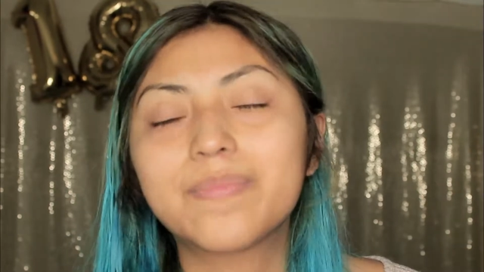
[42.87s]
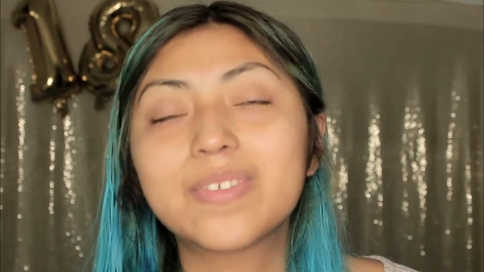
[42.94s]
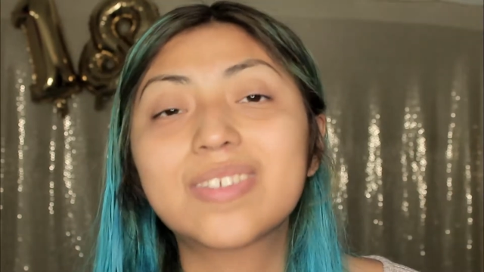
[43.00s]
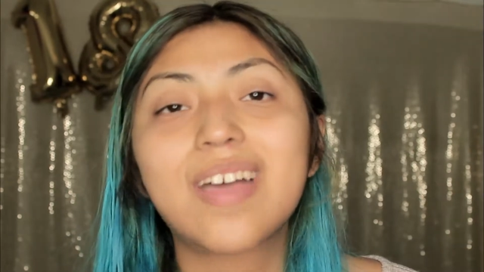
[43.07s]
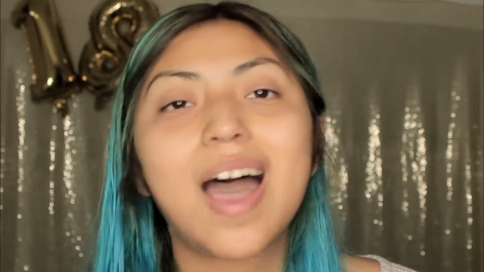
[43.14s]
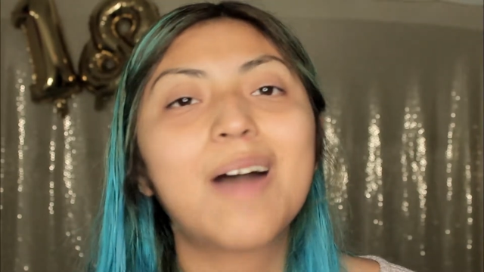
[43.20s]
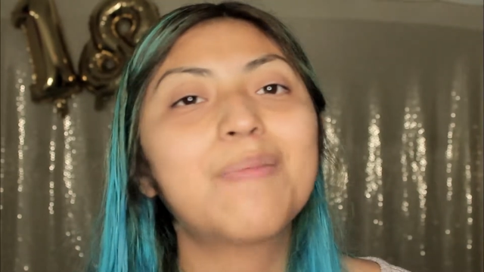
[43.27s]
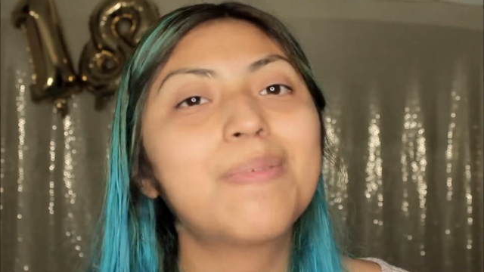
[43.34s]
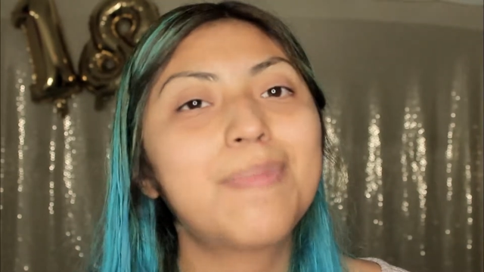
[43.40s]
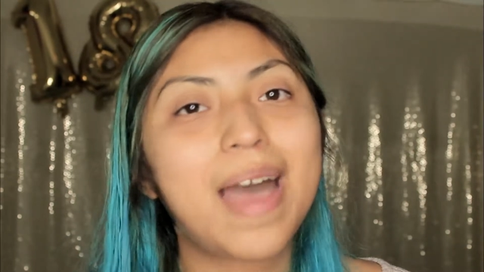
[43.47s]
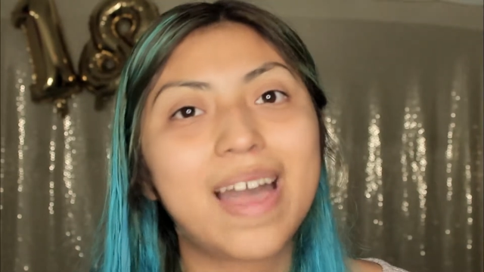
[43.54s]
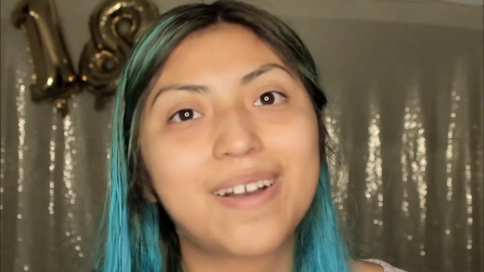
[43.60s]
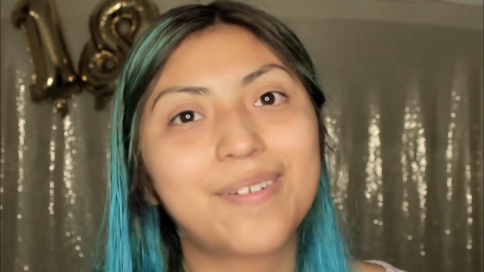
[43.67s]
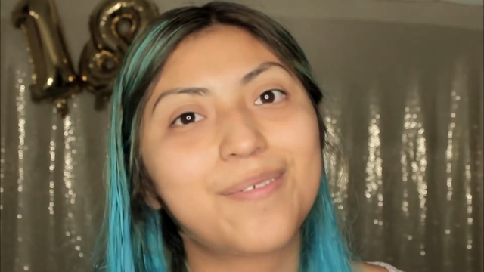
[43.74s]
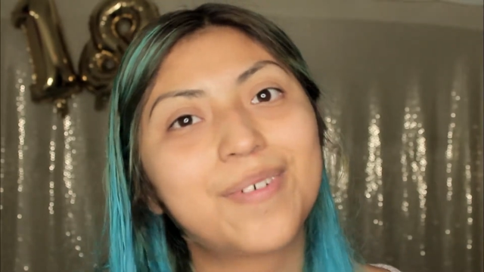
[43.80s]
So I'll be
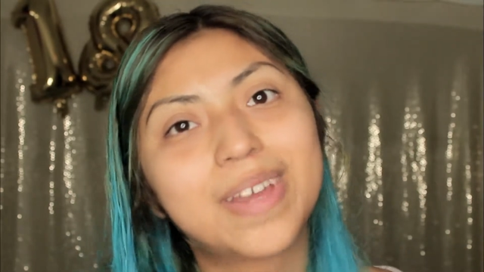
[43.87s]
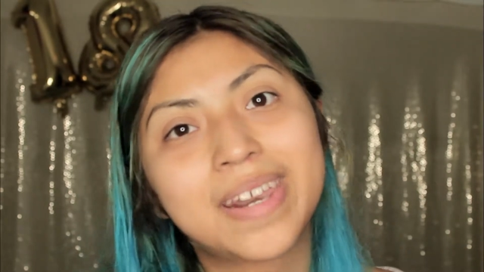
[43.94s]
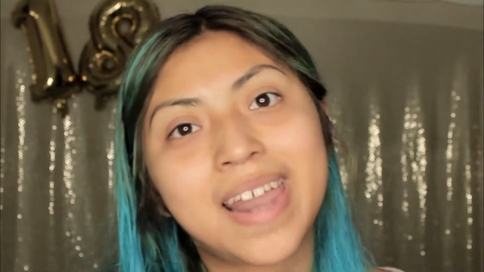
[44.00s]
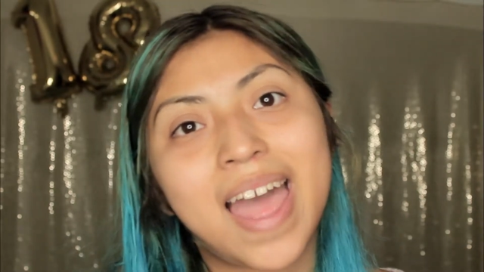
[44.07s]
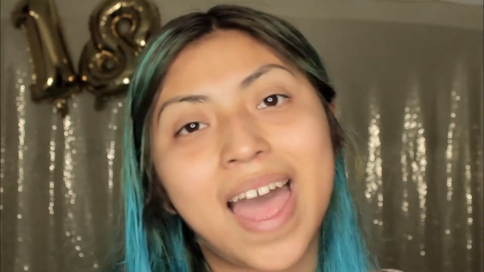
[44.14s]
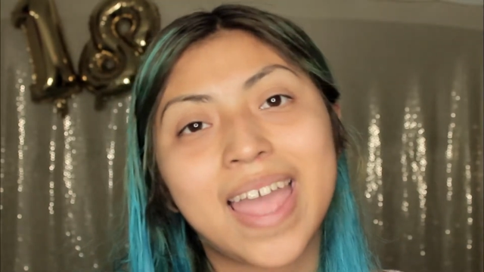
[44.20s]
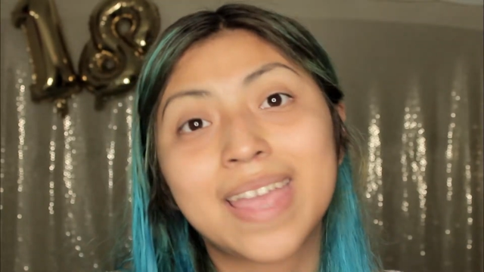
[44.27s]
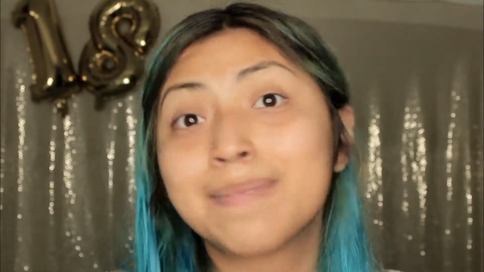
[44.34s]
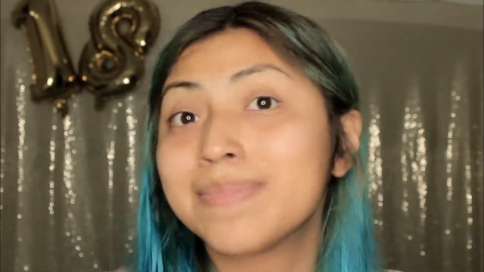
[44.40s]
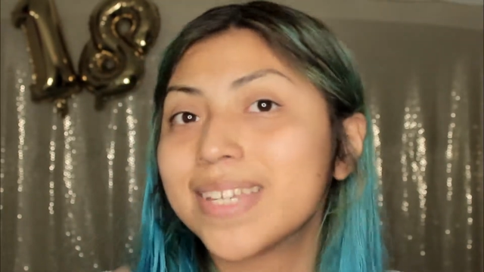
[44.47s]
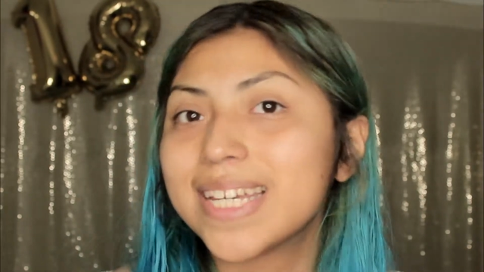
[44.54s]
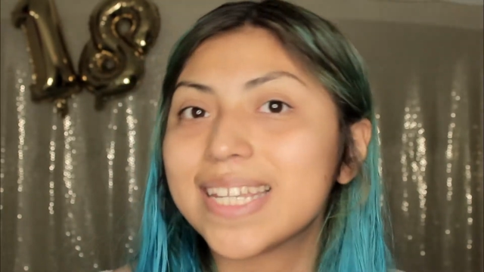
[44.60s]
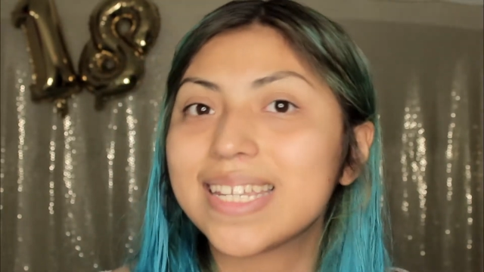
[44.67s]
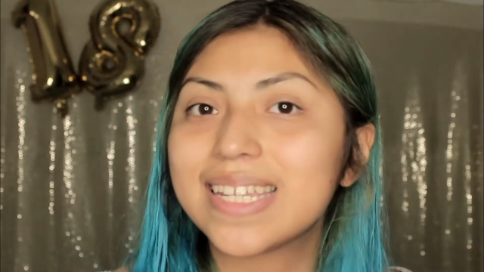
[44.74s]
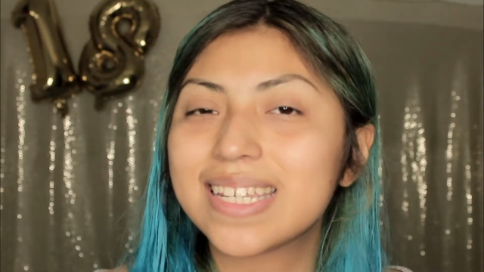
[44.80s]
back when I am
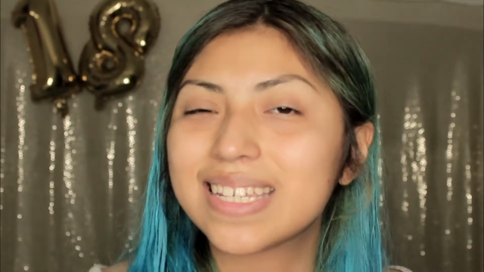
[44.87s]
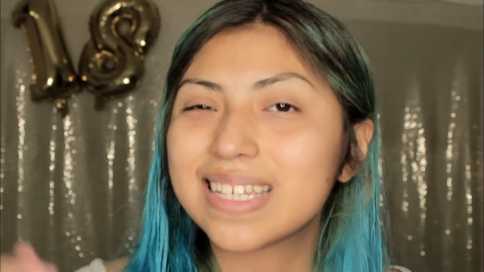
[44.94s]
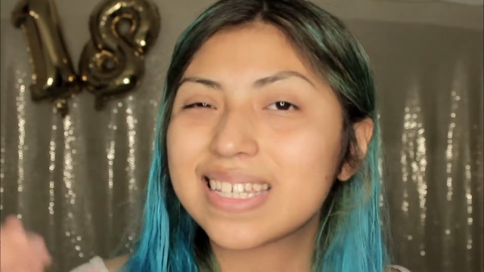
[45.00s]
done.